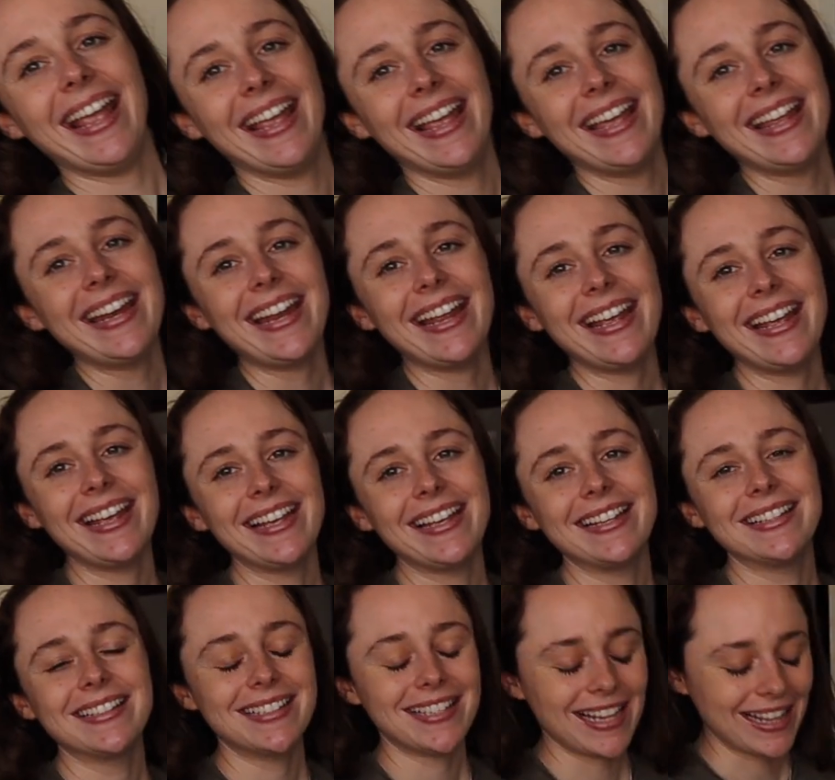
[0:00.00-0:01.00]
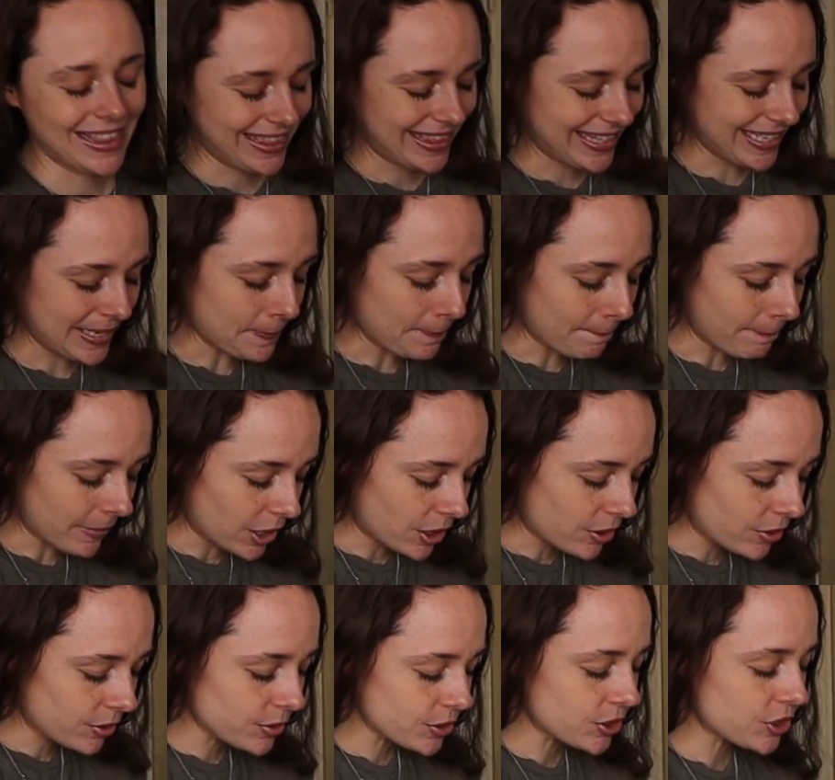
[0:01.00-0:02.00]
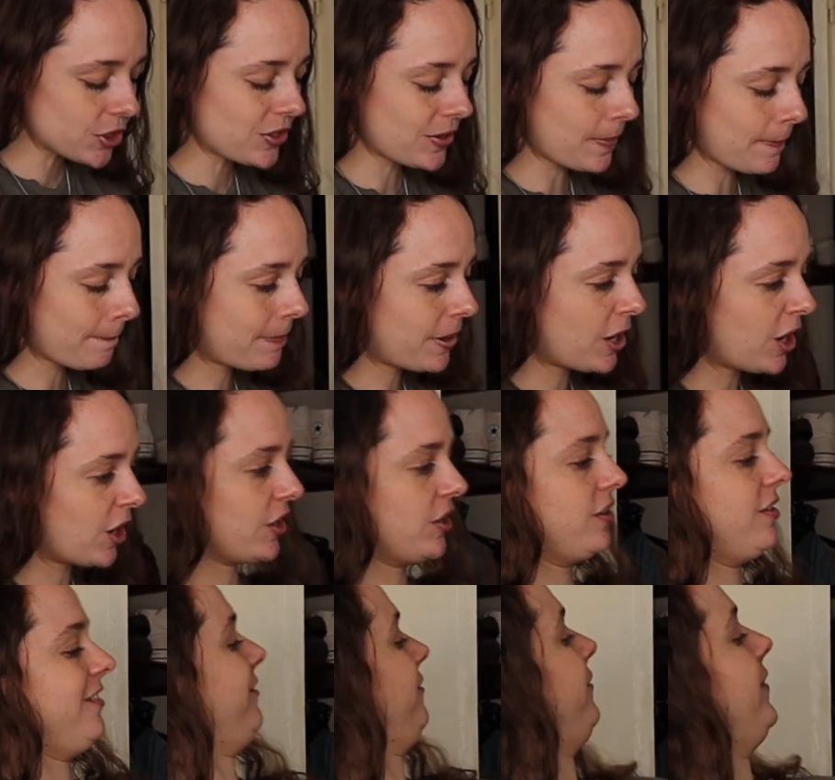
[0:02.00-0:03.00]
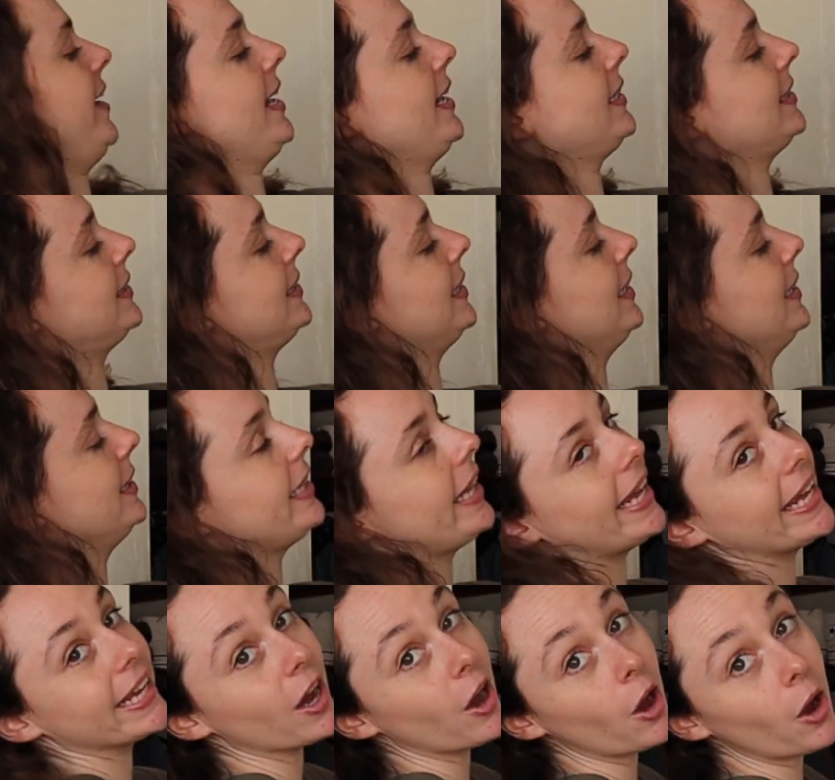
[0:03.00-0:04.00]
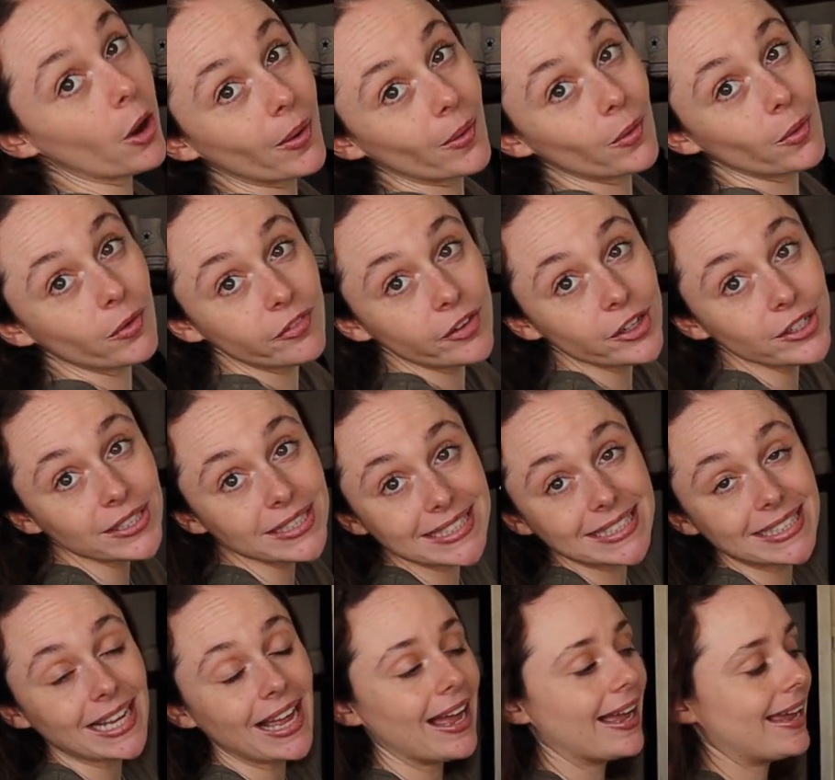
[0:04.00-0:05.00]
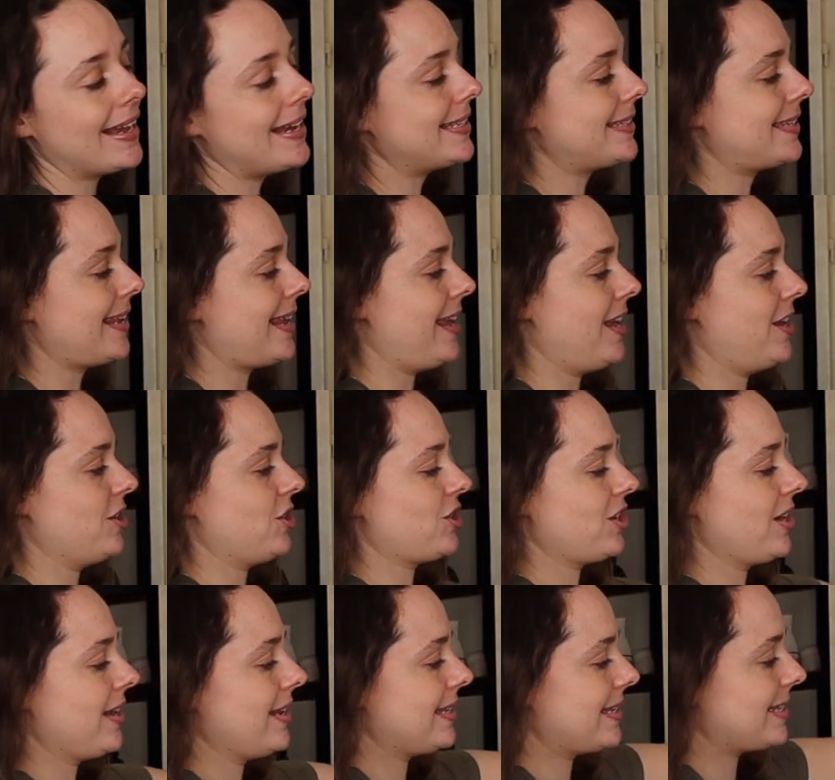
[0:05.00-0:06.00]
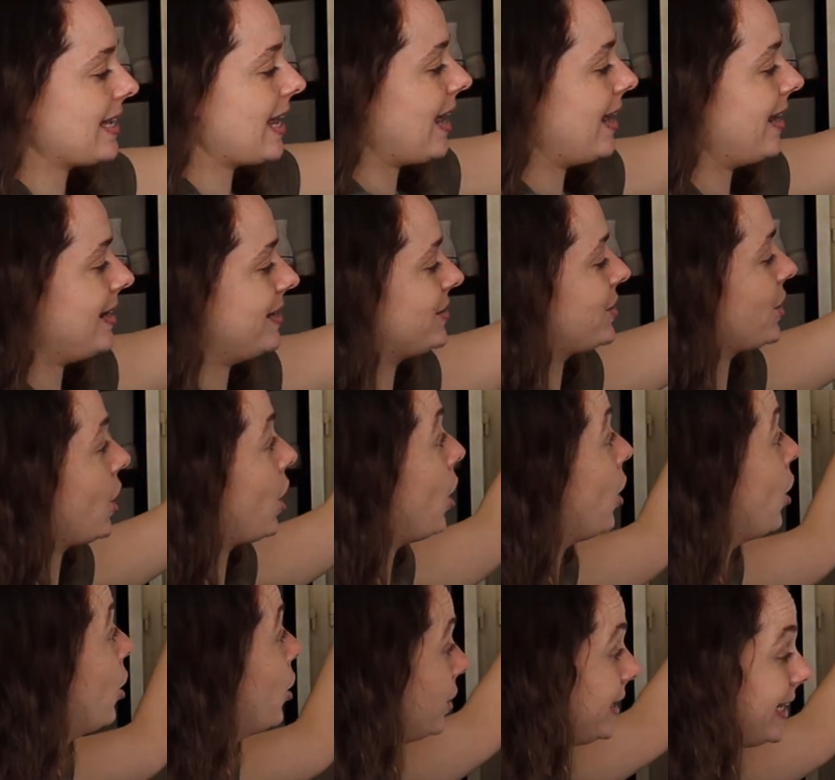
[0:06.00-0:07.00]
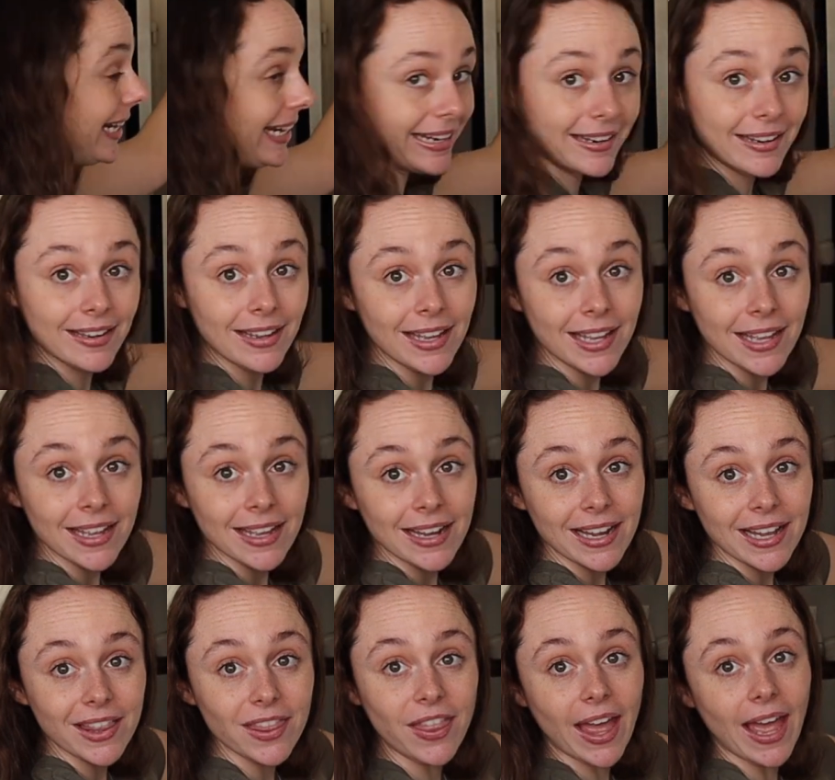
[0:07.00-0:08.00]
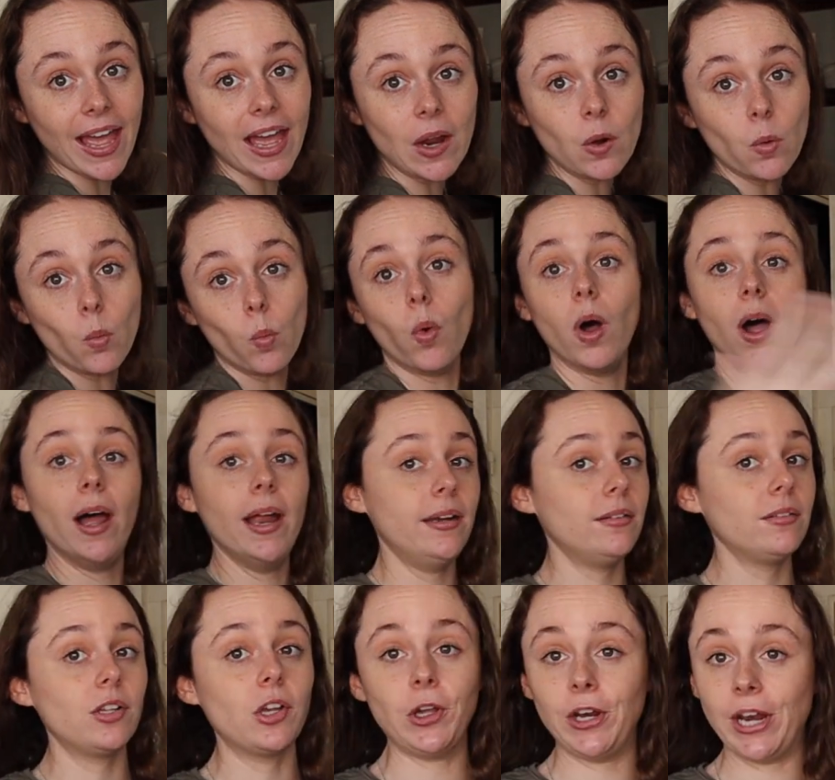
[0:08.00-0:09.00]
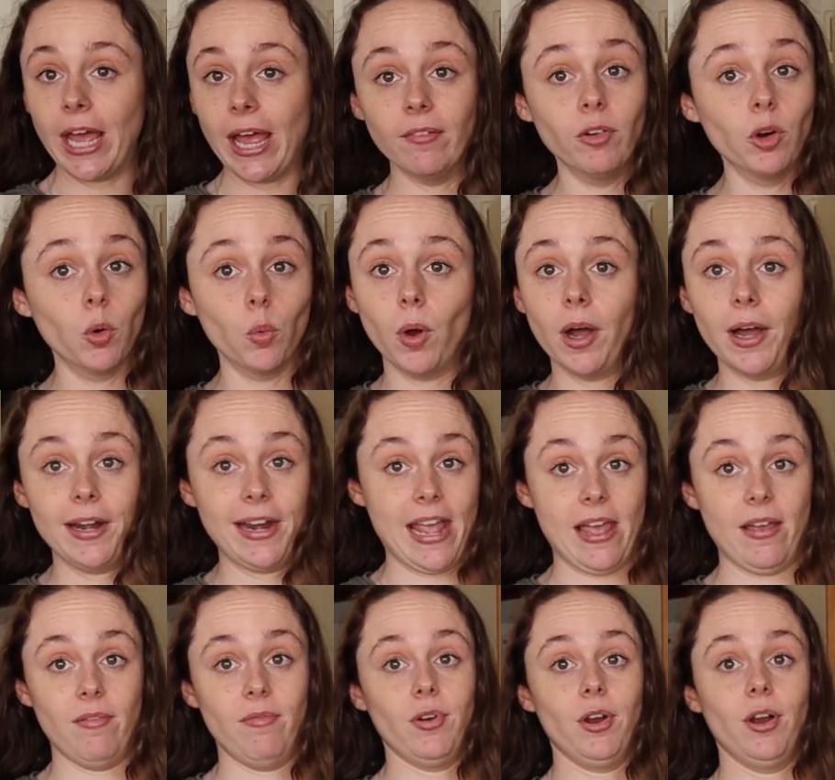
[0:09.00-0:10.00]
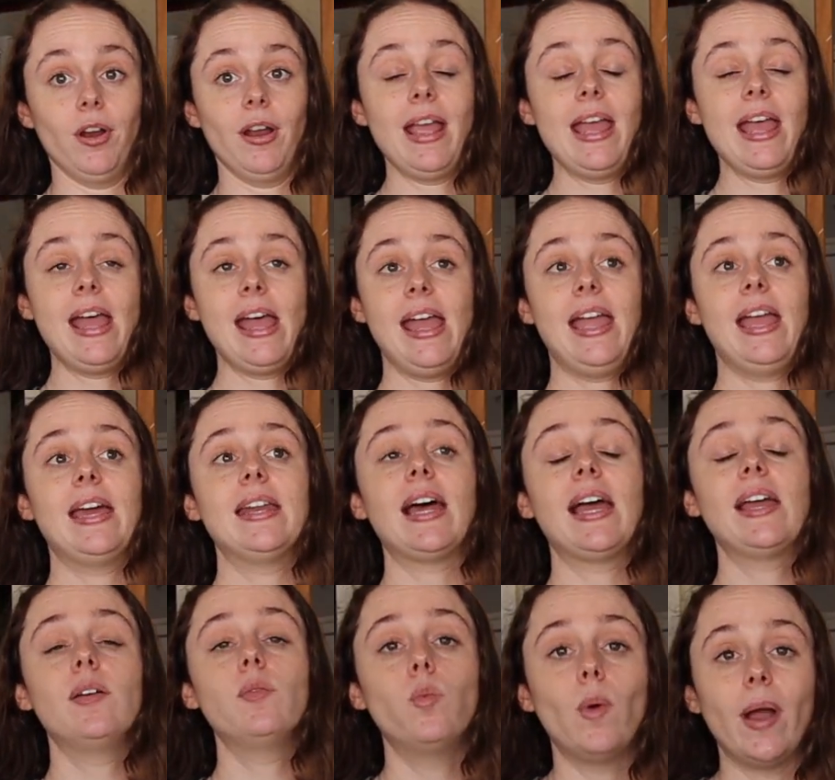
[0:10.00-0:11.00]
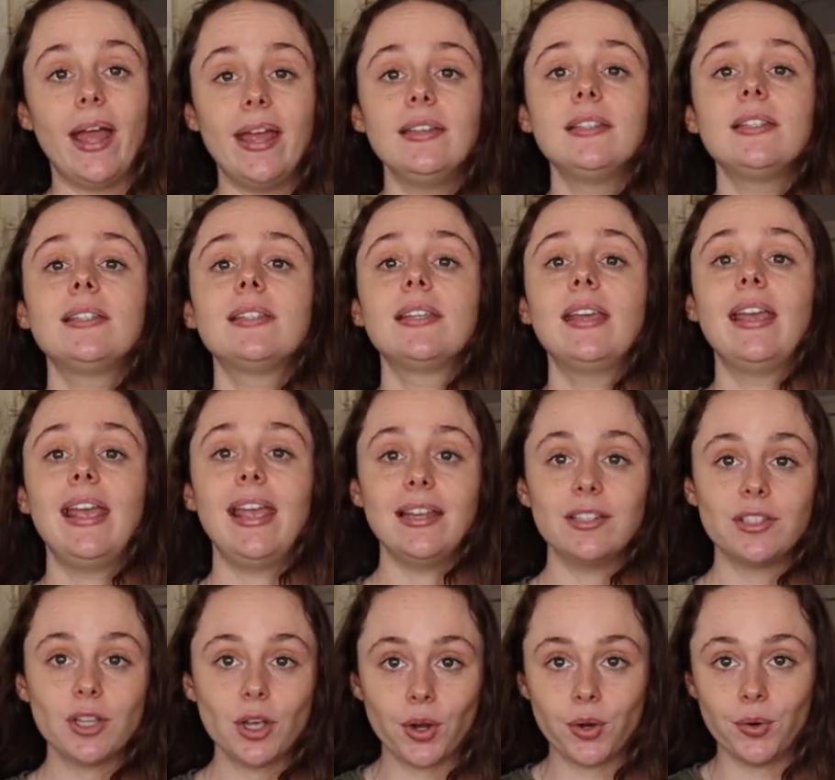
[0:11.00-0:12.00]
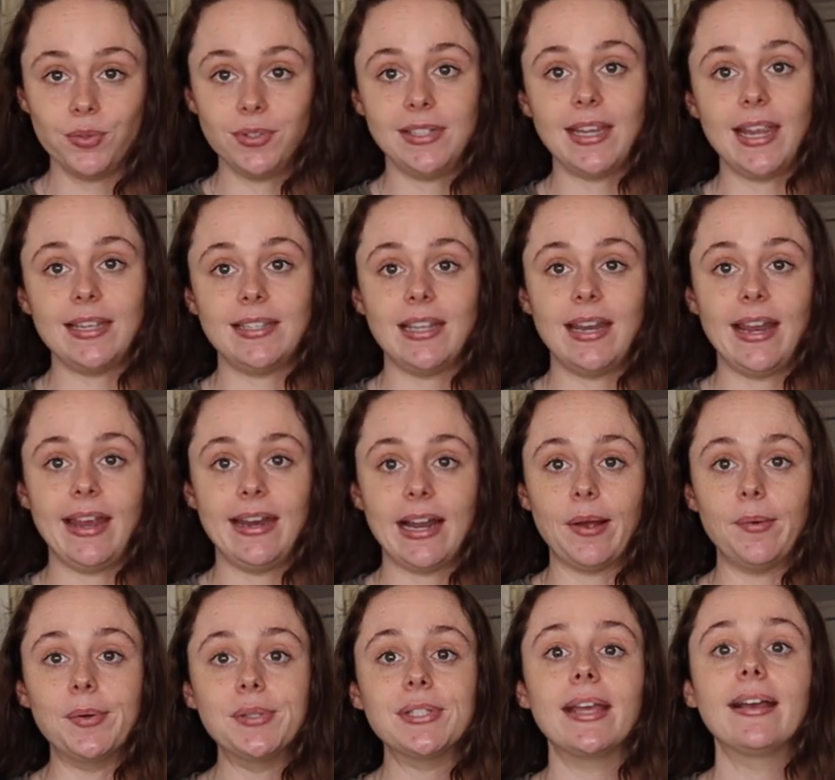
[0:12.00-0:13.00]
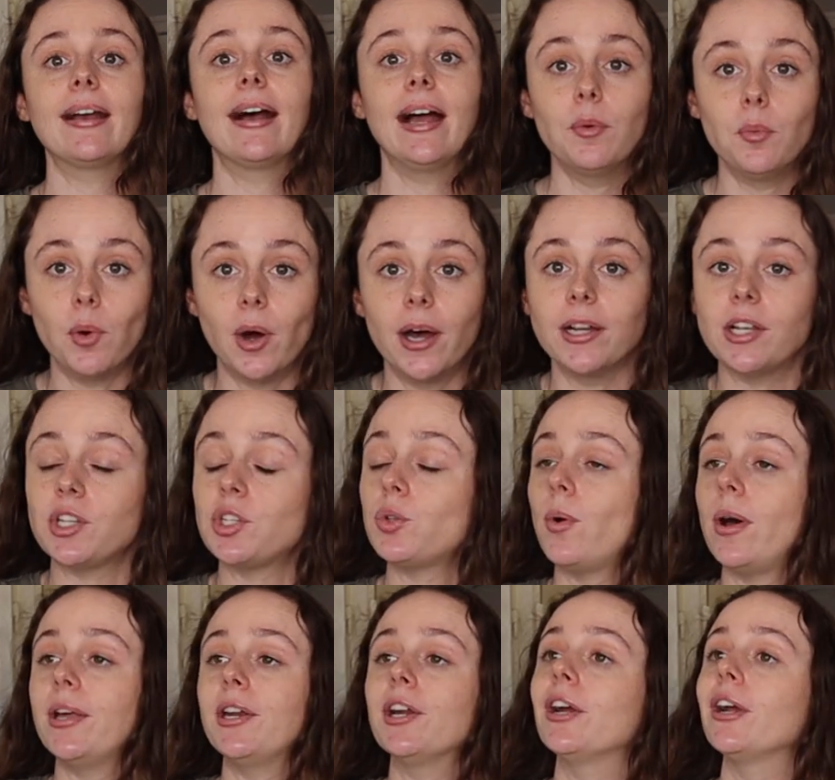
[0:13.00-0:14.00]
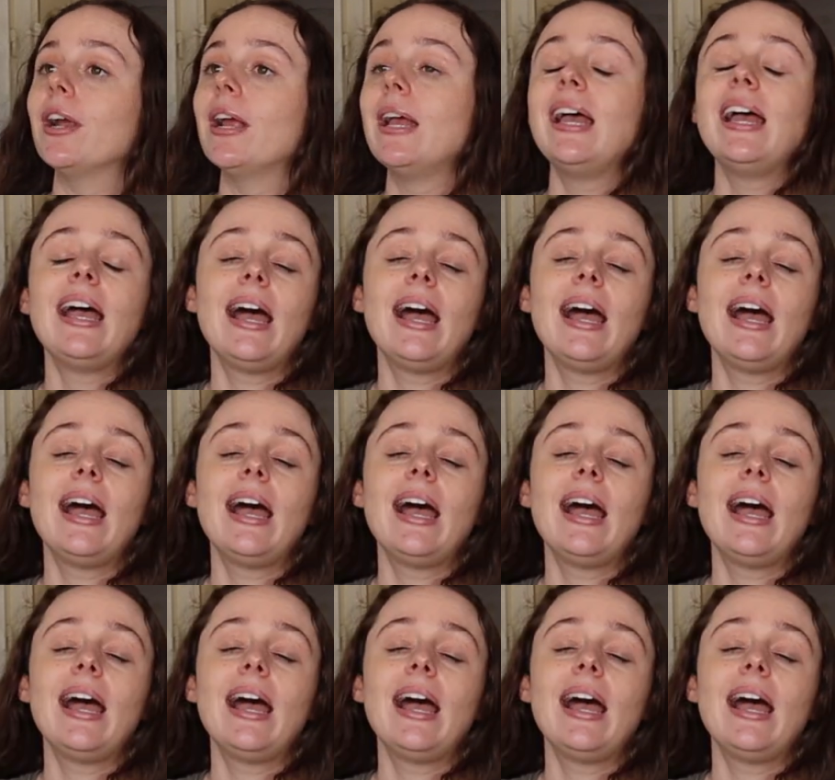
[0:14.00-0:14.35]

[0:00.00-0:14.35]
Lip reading: It is the most perfect, like, oversized-ish size hoodie that one could ever want ever. And I went into Once today and I was like, I want a sweater.